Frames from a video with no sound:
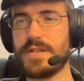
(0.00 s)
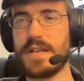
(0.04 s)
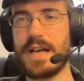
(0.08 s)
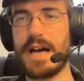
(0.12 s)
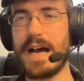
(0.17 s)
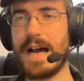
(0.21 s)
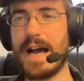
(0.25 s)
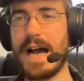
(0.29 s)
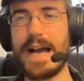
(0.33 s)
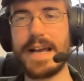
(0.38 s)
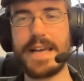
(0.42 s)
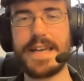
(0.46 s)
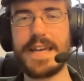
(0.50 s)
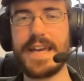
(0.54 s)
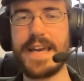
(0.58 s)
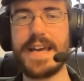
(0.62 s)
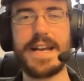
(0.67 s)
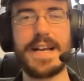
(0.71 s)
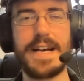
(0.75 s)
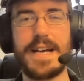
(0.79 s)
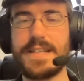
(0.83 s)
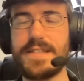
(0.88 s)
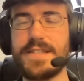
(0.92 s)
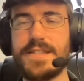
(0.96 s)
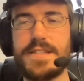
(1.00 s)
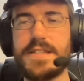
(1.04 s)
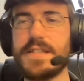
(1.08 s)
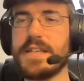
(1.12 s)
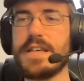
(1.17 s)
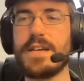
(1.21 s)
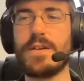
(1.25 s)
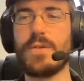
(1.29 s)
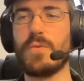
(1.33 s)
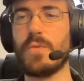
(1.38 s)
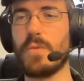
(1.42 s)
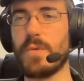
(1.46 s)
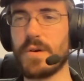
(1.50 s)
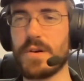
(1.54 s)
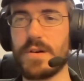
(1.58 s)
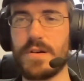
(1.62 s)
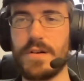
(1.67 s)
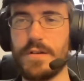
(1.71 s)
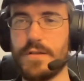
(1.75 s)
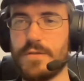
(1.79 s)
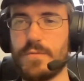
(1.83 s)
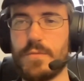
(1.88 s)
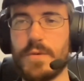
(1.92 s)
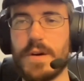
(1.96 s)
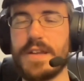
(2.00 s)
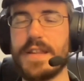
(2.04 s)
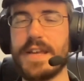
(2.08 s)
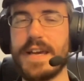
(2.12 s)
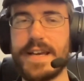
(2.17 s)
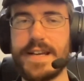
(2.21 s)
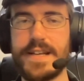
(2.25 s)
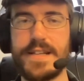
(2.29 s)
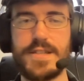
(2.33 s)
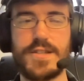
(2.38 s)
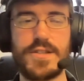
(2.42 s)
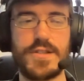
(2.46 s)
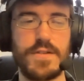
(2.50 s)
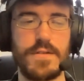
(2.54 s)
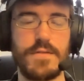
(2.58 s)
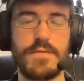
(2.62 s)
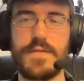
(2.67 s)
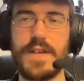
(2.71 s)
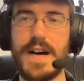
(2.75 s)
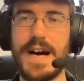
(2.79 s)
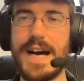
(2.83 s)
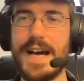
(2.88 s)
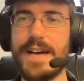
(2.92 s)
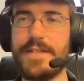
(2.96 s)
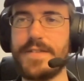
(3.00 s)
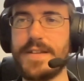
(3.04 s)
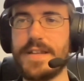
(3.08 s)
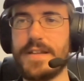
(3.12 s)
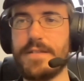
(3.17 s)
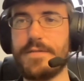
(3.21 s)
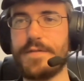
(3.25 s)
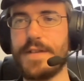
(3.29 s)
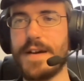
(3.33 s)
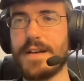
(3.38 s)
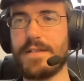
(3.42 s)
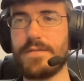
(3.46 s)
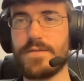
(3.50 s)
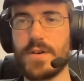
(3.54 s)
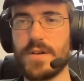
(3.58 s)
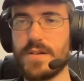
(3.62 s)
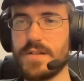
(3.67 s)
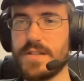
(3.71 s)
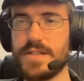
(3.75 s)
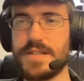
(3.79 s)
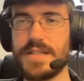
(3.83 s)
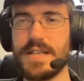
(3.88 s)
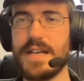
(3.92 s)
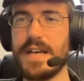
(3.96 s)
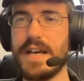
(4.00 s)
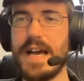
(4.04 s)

I cannot see a world where they can survive in the Fediverse.